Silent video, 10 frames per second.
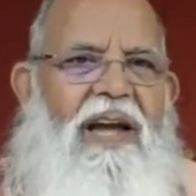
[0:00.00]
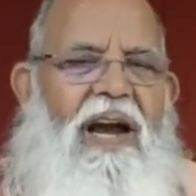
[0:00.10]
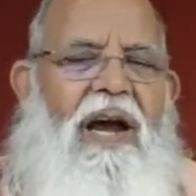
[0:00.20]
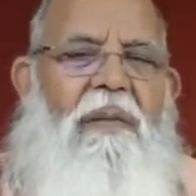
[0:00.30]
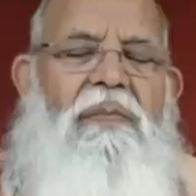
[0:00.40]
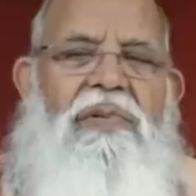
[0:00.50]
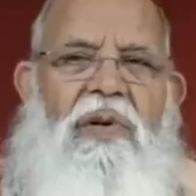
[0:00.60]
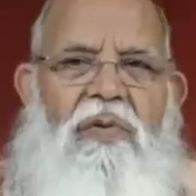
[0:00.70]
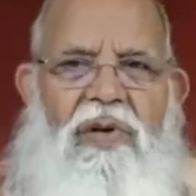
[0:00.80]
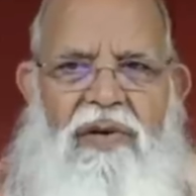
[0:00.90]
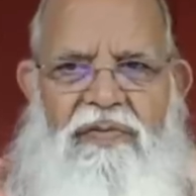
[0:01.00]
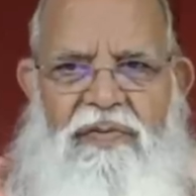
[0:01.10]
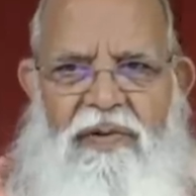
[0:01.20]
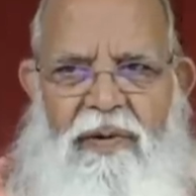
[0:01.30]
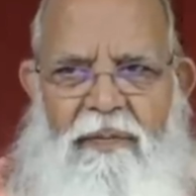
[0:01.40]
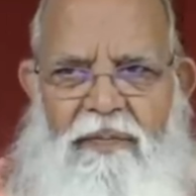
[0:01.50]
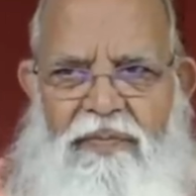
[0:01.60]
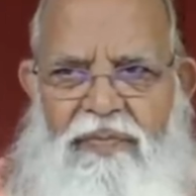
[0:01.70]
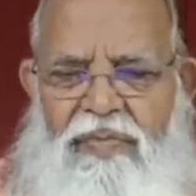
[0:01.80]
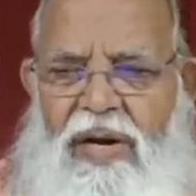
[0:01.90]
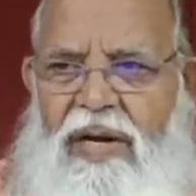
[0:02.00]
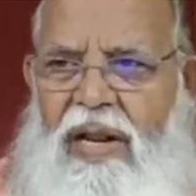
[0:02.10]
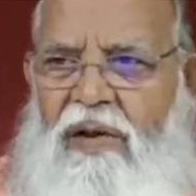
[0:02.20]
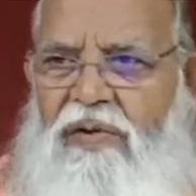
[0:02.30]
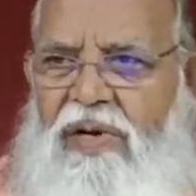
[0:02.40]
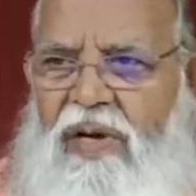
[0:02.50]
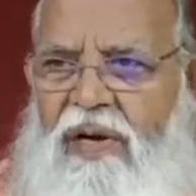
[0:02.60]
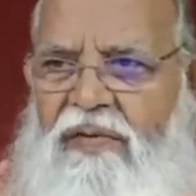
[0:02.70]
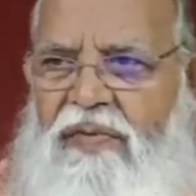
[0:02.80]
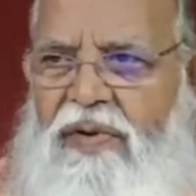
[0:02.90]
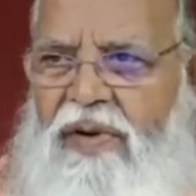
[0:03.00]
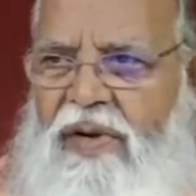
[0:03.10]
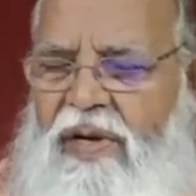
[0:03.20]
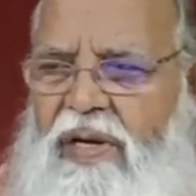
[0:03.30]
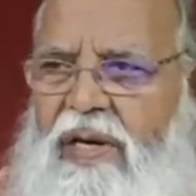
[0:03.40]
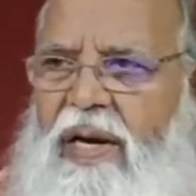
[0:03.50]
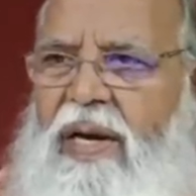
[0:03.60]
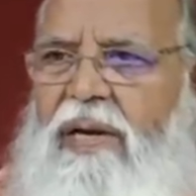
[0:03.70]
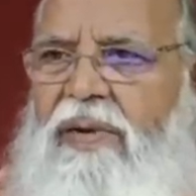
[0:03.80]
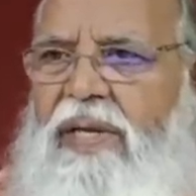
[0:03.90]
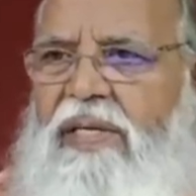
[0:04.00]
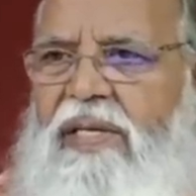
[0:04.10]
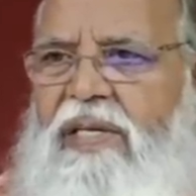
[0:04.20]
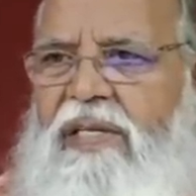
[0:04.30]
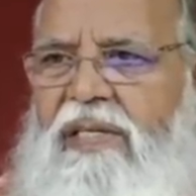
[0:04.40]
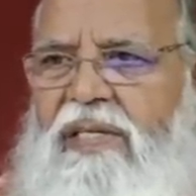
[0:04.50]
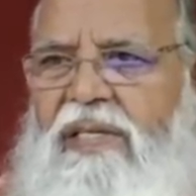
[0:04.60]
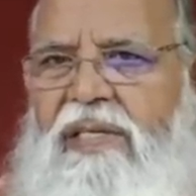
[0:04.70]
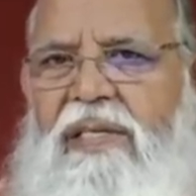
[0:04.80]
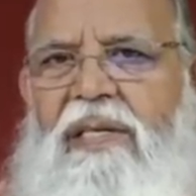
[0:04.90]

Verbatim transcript: comes out of the delusion of relative existence.